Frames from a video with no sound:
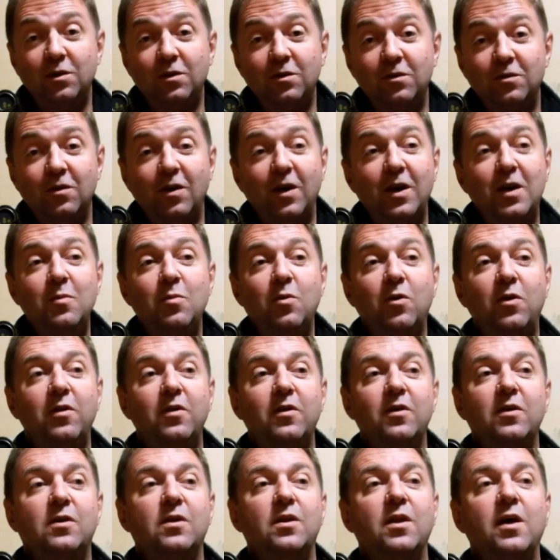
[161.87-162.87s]
So anybody
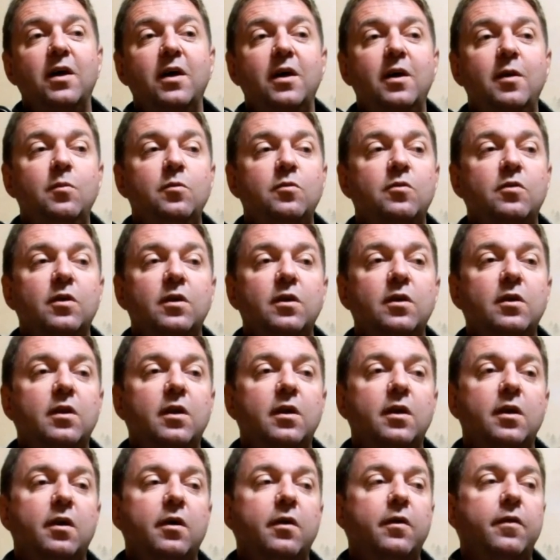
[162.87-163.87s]
that claims that,
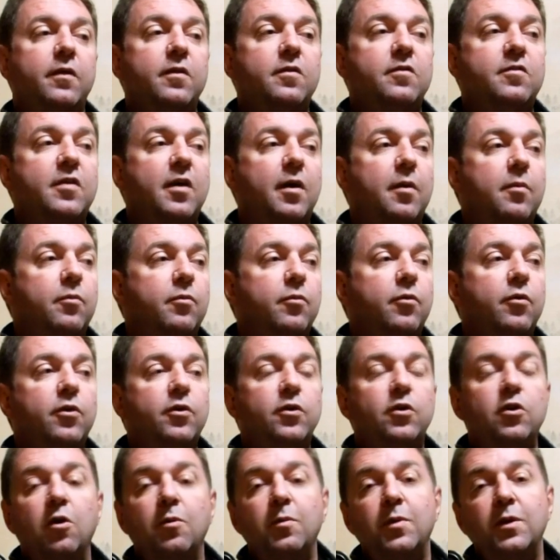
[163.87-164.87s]
you know, that some
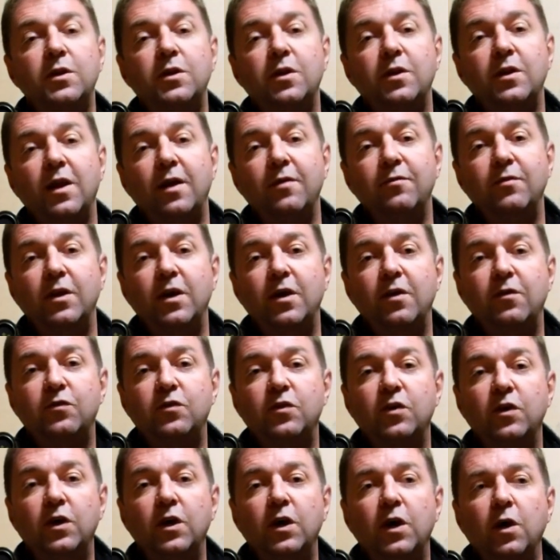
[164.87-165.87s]
rude comment that they've left